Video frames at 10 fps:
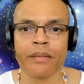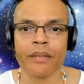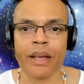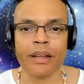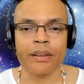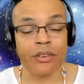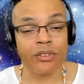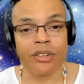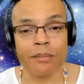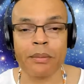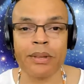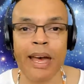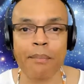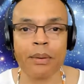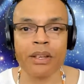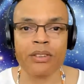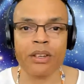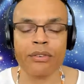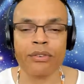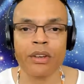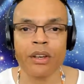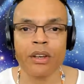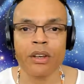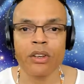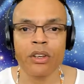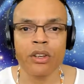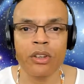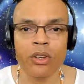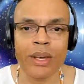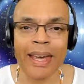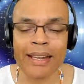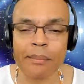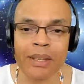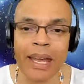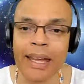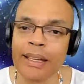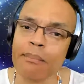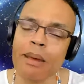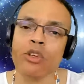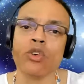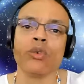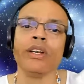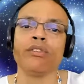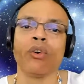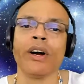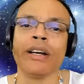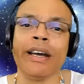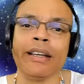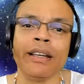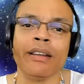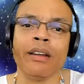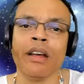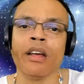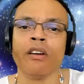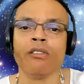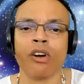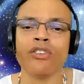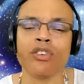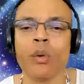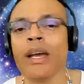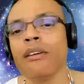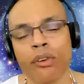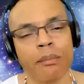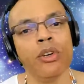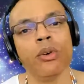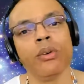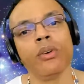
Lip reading: and this sometimes happens, as if you can't obtain it, maybe you reach for it and it runs away from you,